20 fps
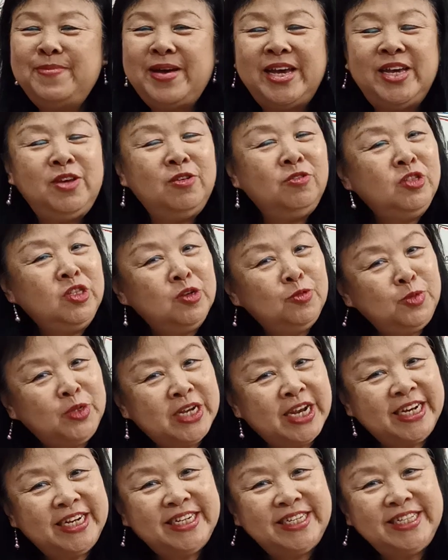my YouTube
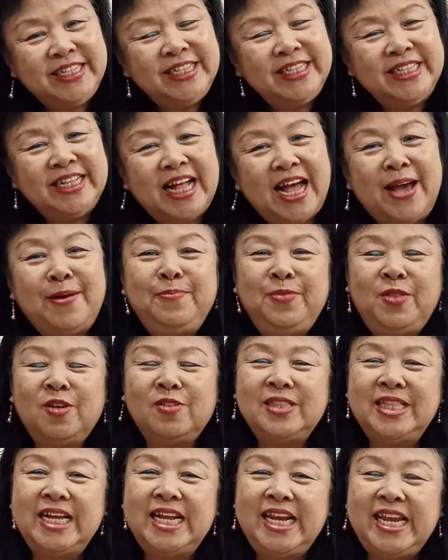channel. I'm
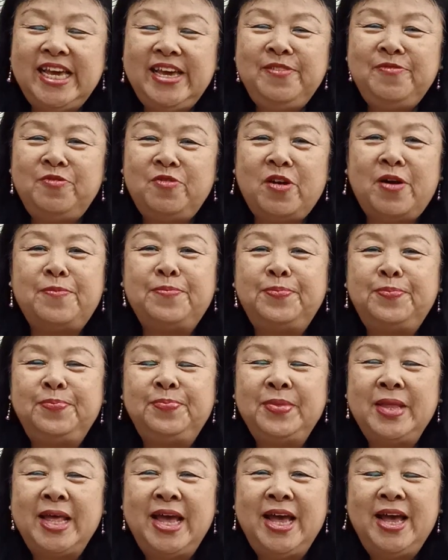Dr. Lee
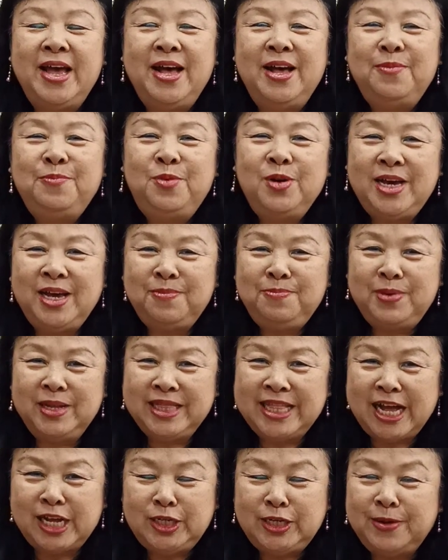from Bukit
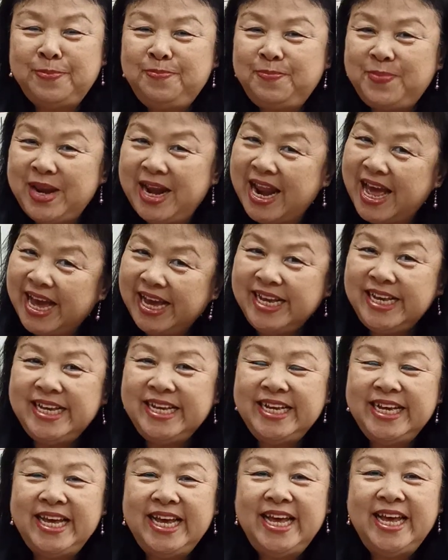Bertajam, Penang.
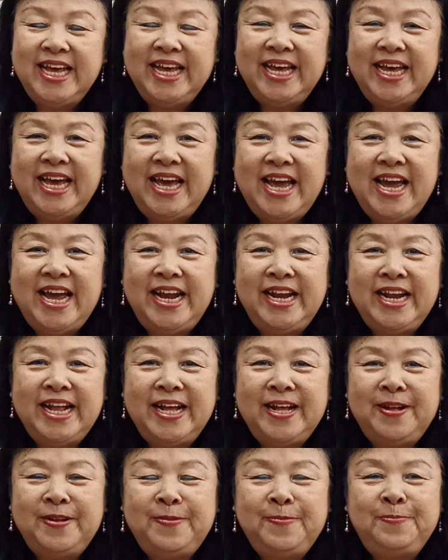
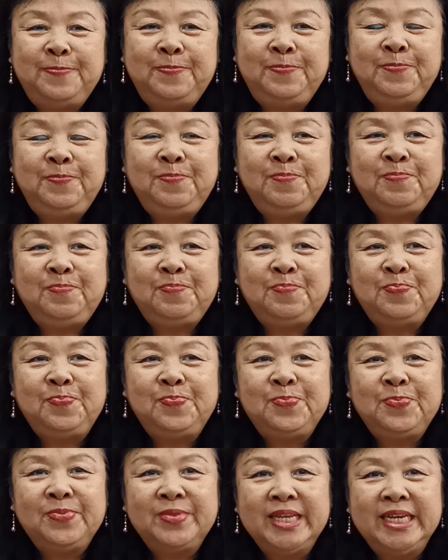And
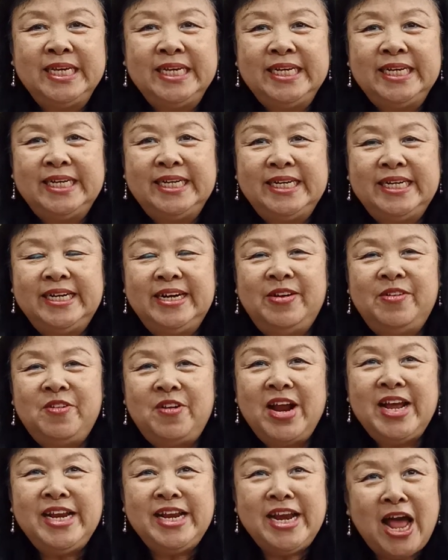
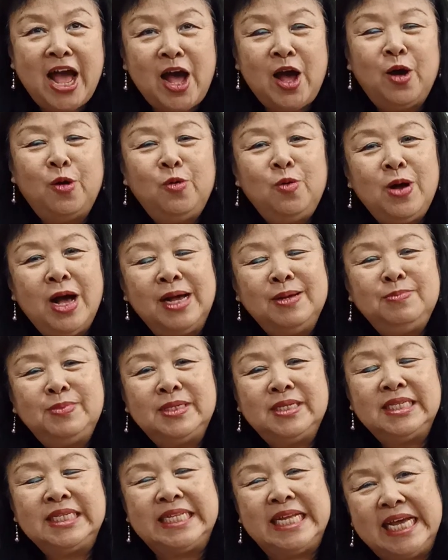right now, I'm
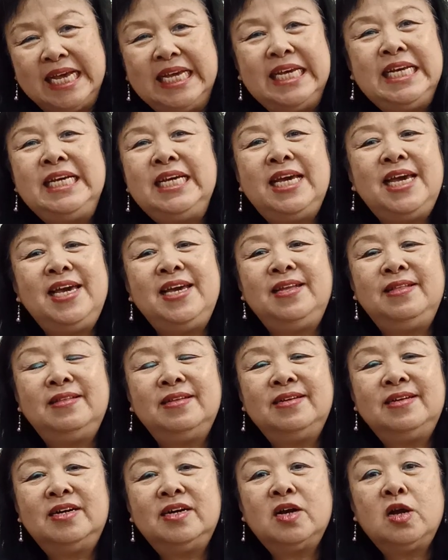staying in
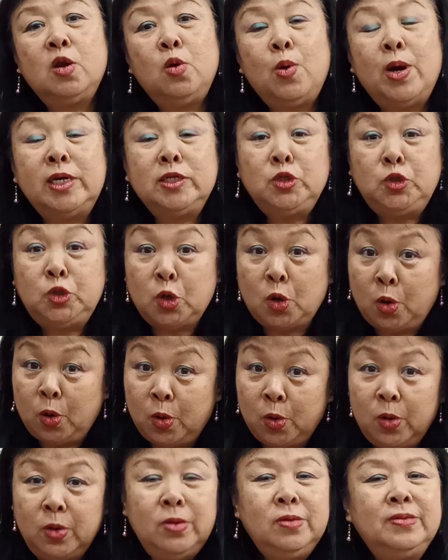Kluang,
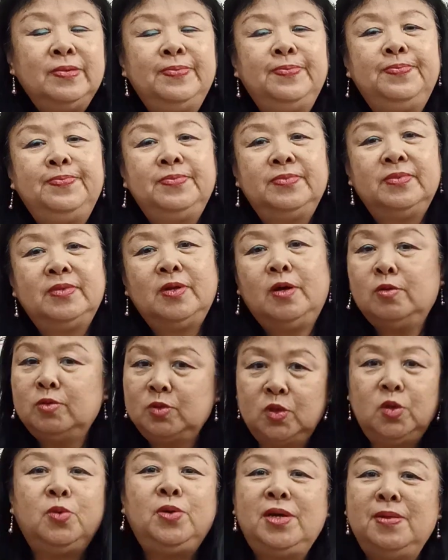Johor,
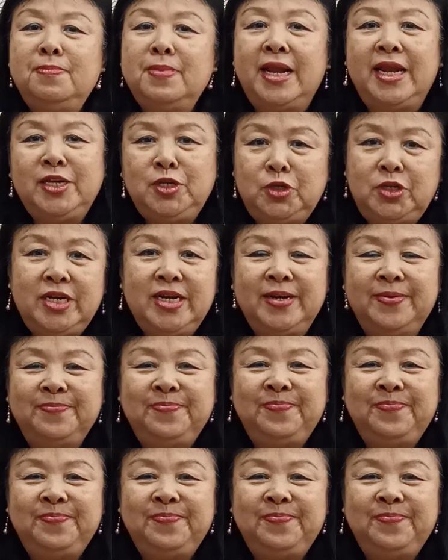also in Malaysia.